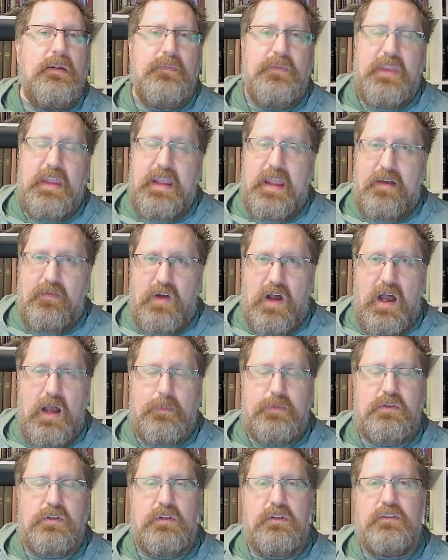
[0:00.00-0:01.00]
They have
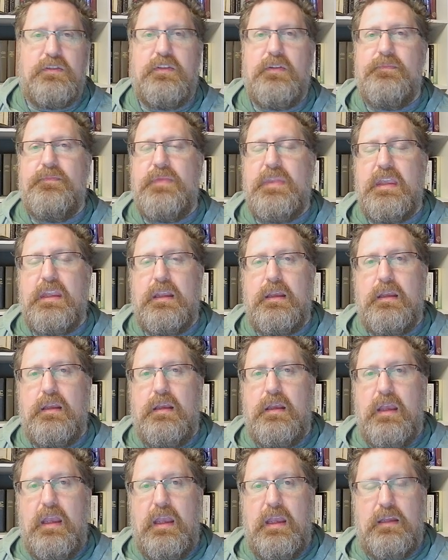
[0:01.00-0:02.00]
options.
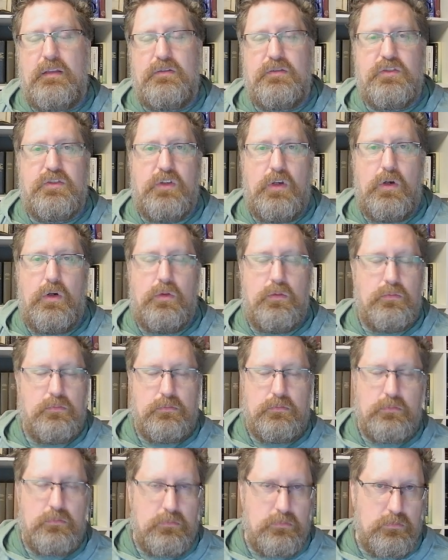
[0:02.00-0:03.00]
And so
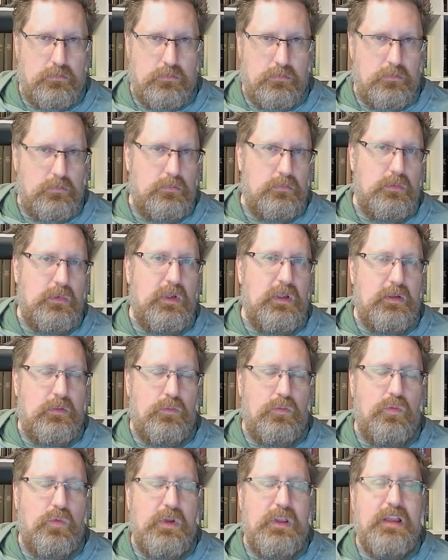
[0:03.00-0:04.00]

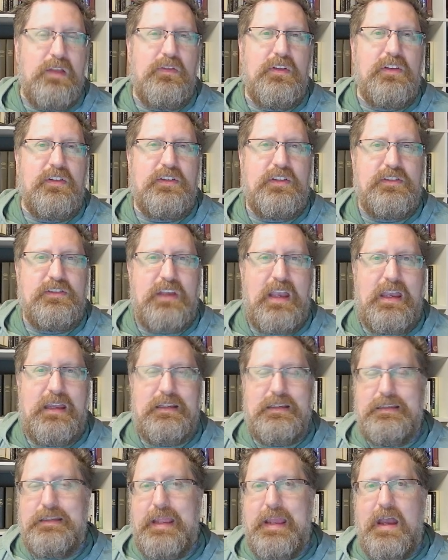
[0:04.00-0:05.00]
we live in a
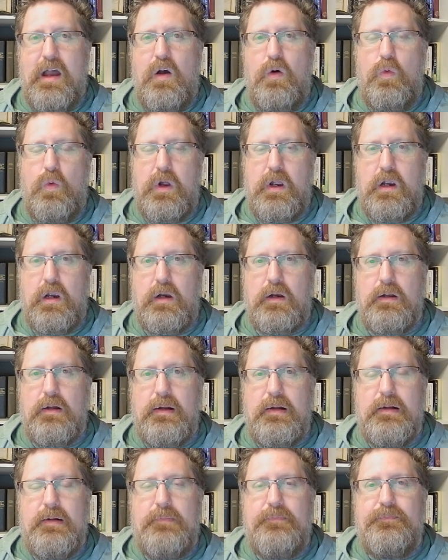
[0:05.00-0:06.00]
society now where
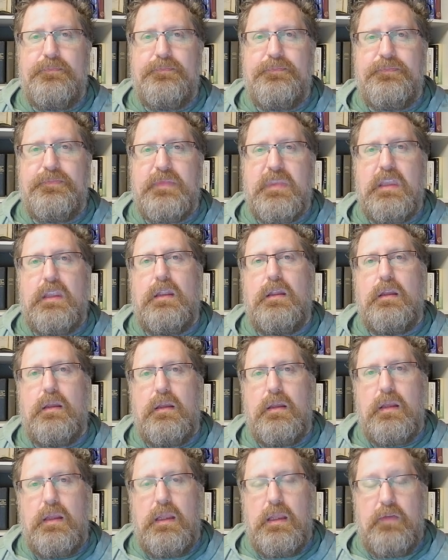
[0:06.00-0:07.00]

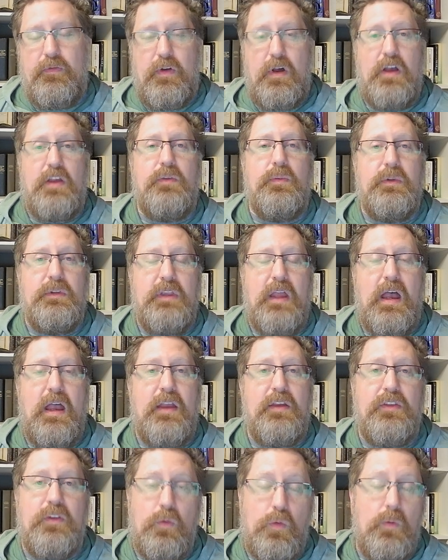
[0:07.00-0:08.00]
if a husband
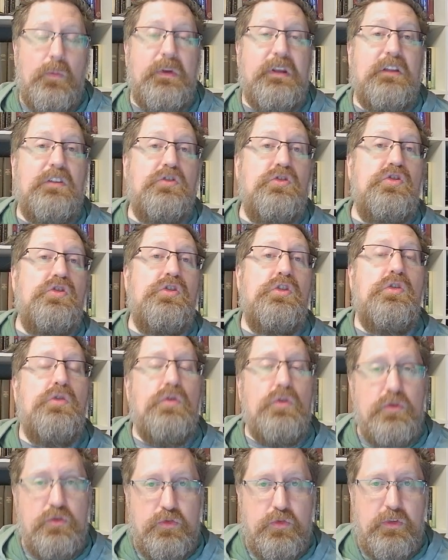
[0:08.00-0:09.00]
dies, the woman can
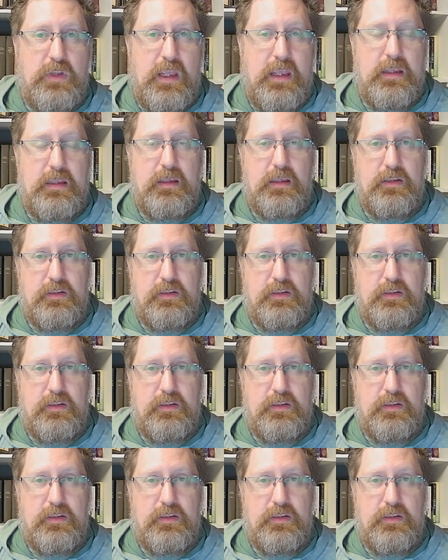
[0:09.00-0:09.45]
choose to take a